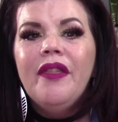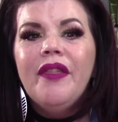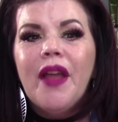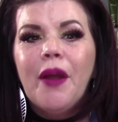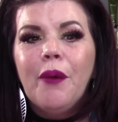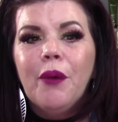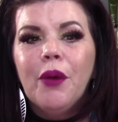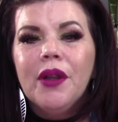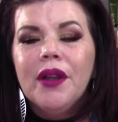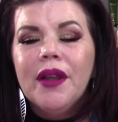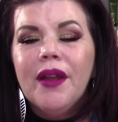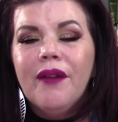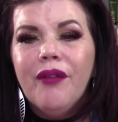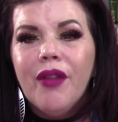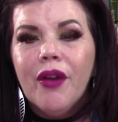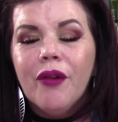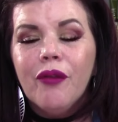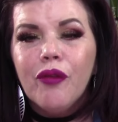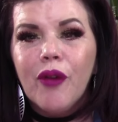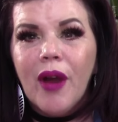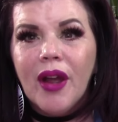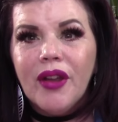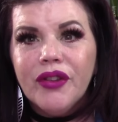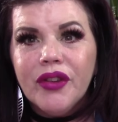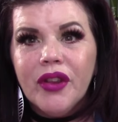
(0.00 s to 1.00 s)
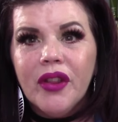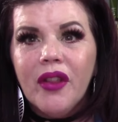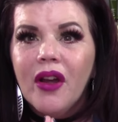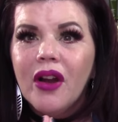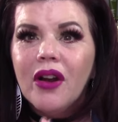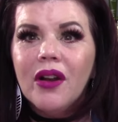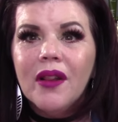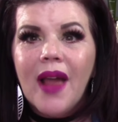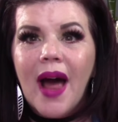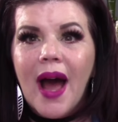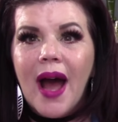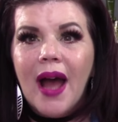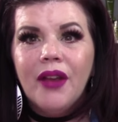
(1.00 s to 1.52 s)
they will live the rest of
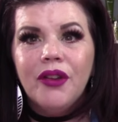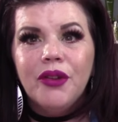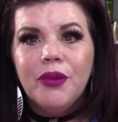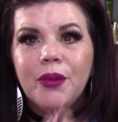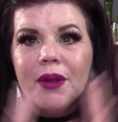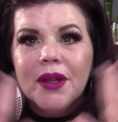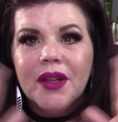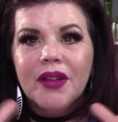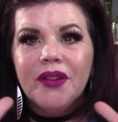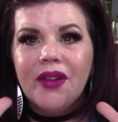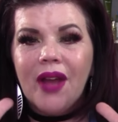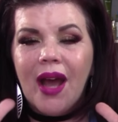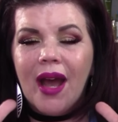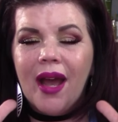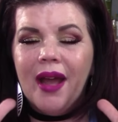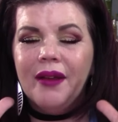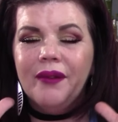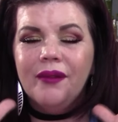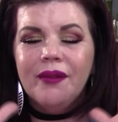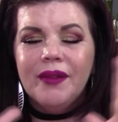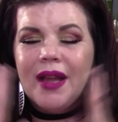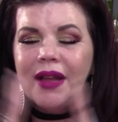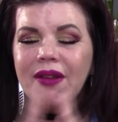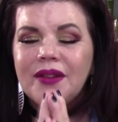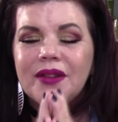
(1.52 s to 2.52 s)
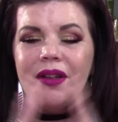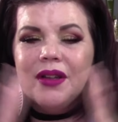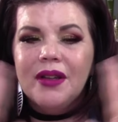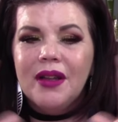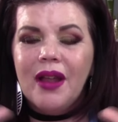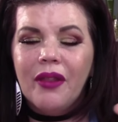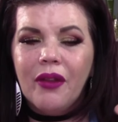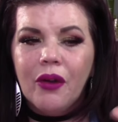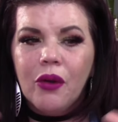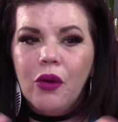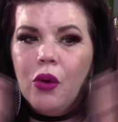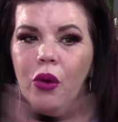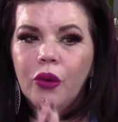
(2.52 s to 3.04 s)
their lives. Because that's
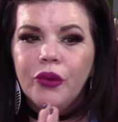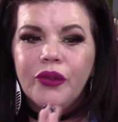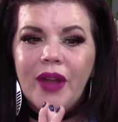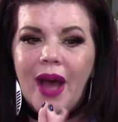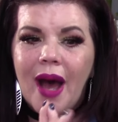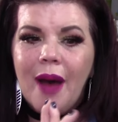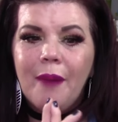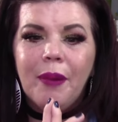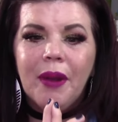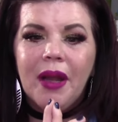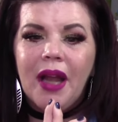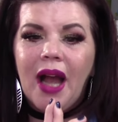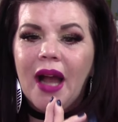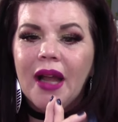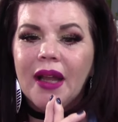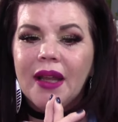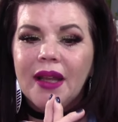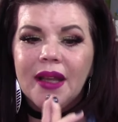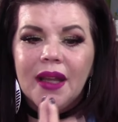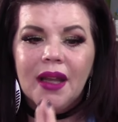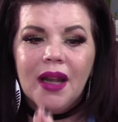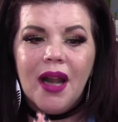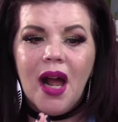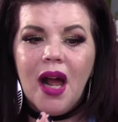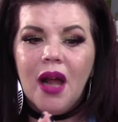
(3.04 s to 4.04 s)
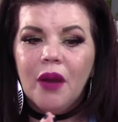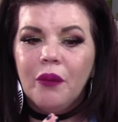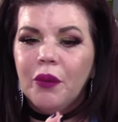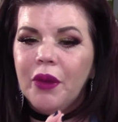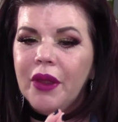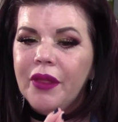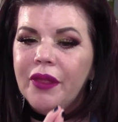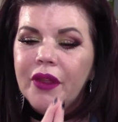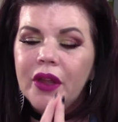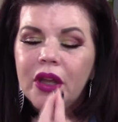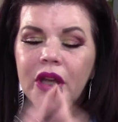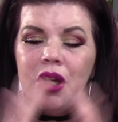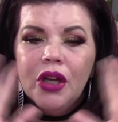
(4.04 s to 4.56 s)
another whole topic I can get on
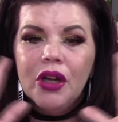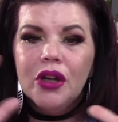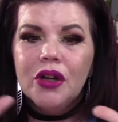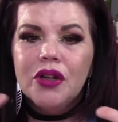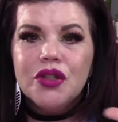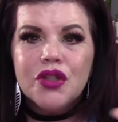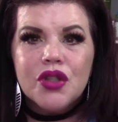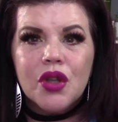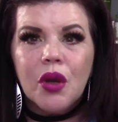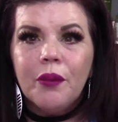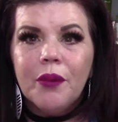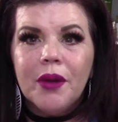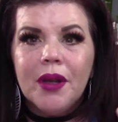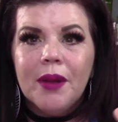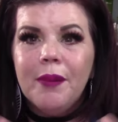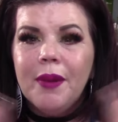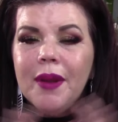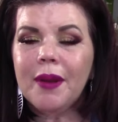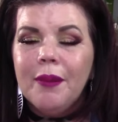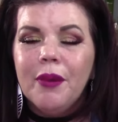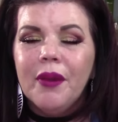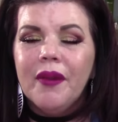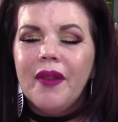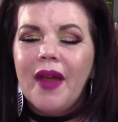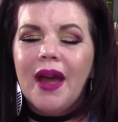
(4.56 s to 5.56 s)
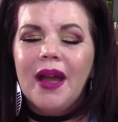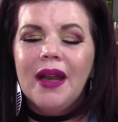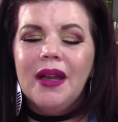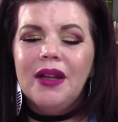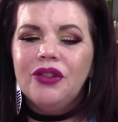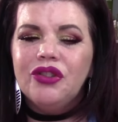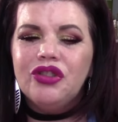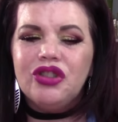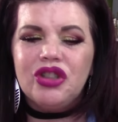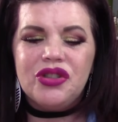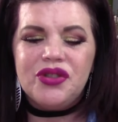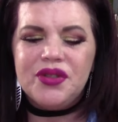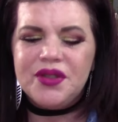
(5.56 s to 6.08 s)
with so many people, that
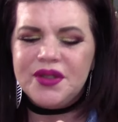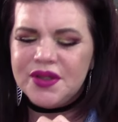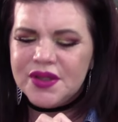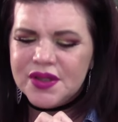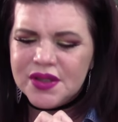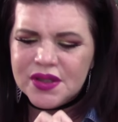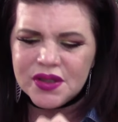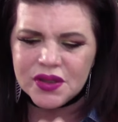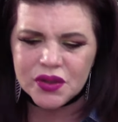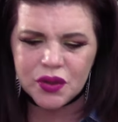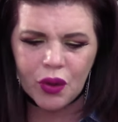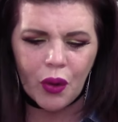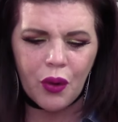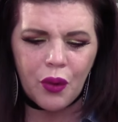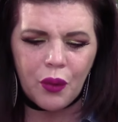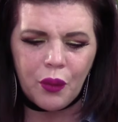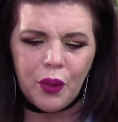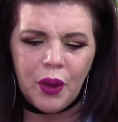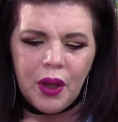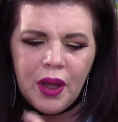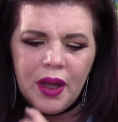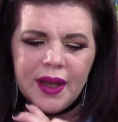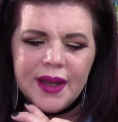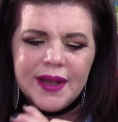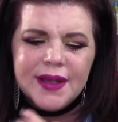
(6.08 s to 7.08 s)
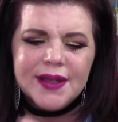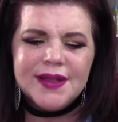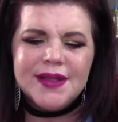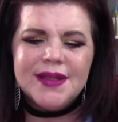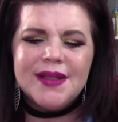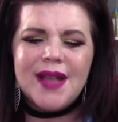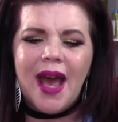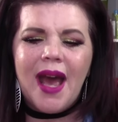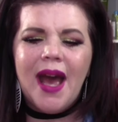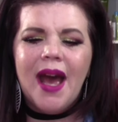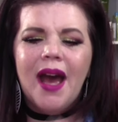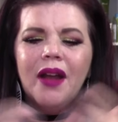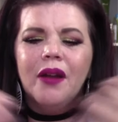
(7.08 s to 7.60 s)
it's just so
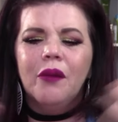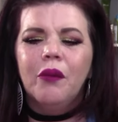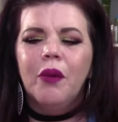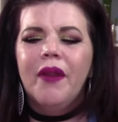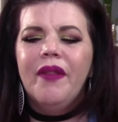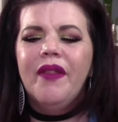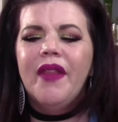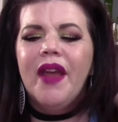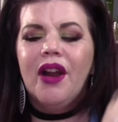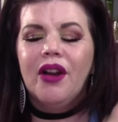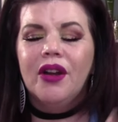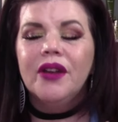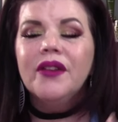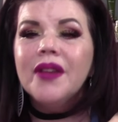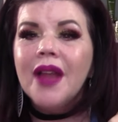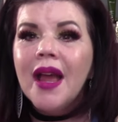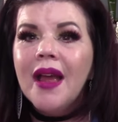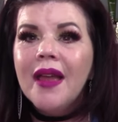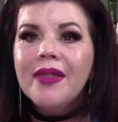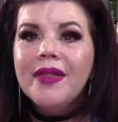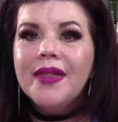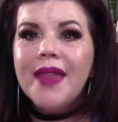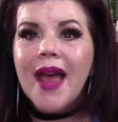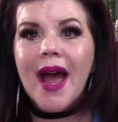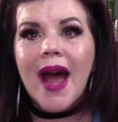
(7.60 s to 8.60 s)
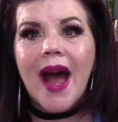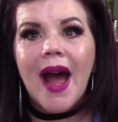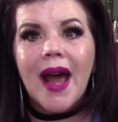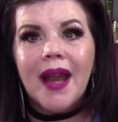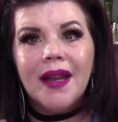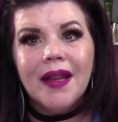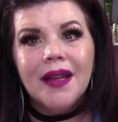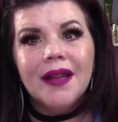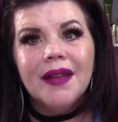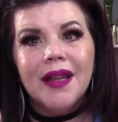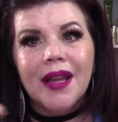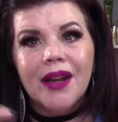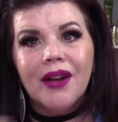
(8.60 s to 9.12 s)
sad when there's
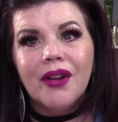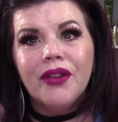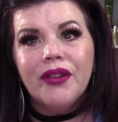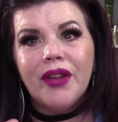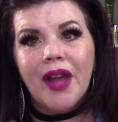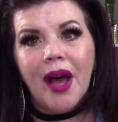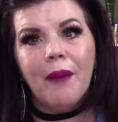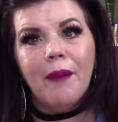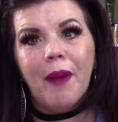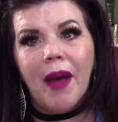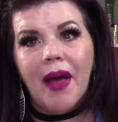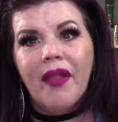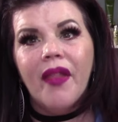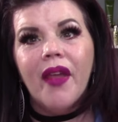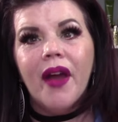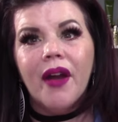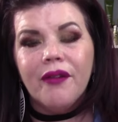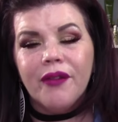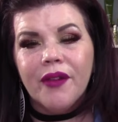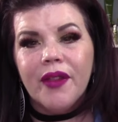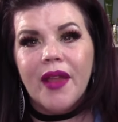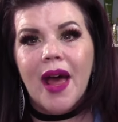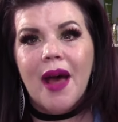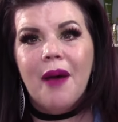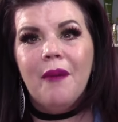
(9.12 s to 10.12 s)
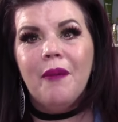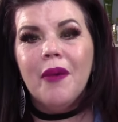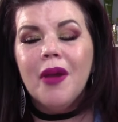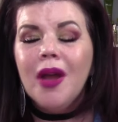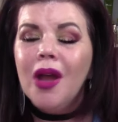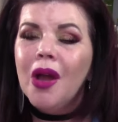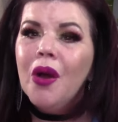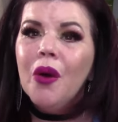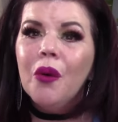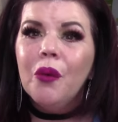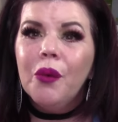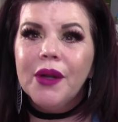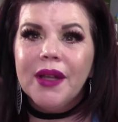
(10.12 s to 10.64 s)
help out there for them.
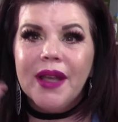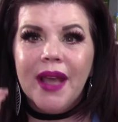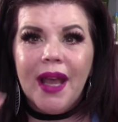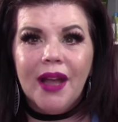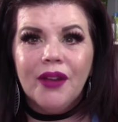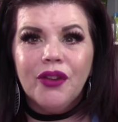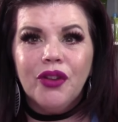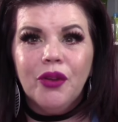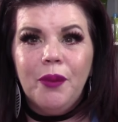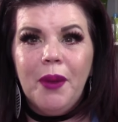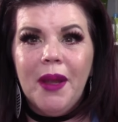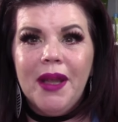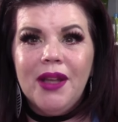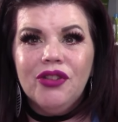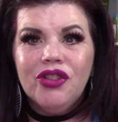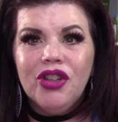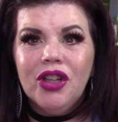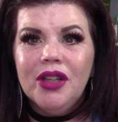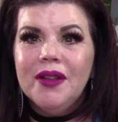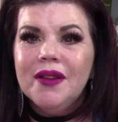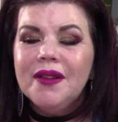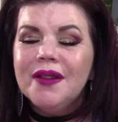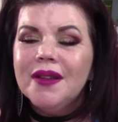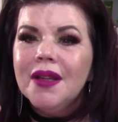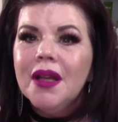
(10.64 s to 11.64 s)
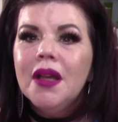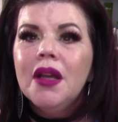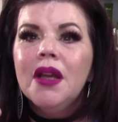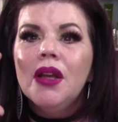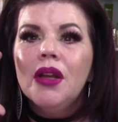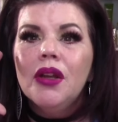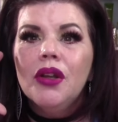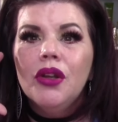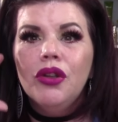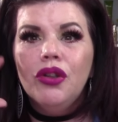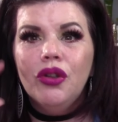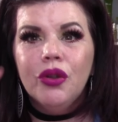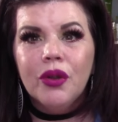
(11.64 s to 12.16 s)
With cancer patients,
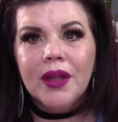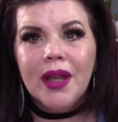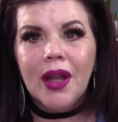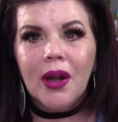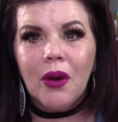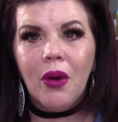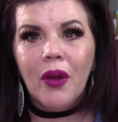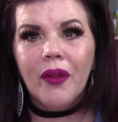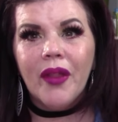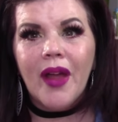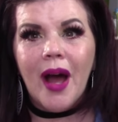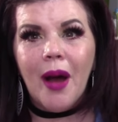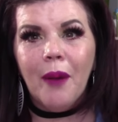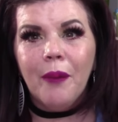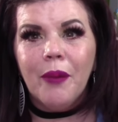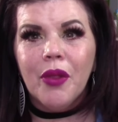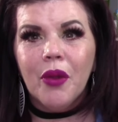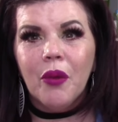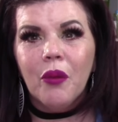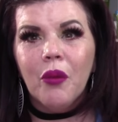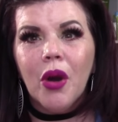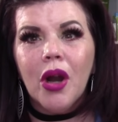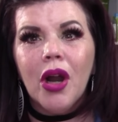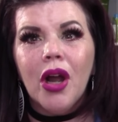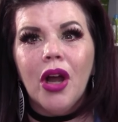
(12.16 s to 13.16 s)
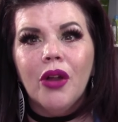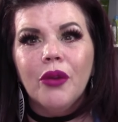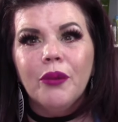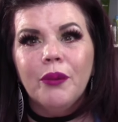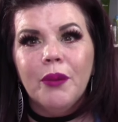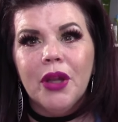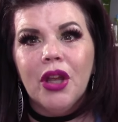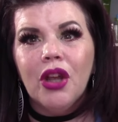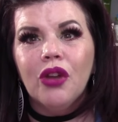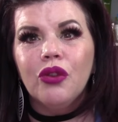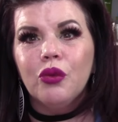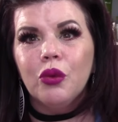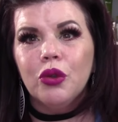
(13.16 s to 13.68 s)
you can get all the help in the world,
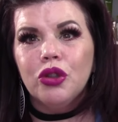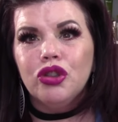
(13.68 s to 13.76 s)
because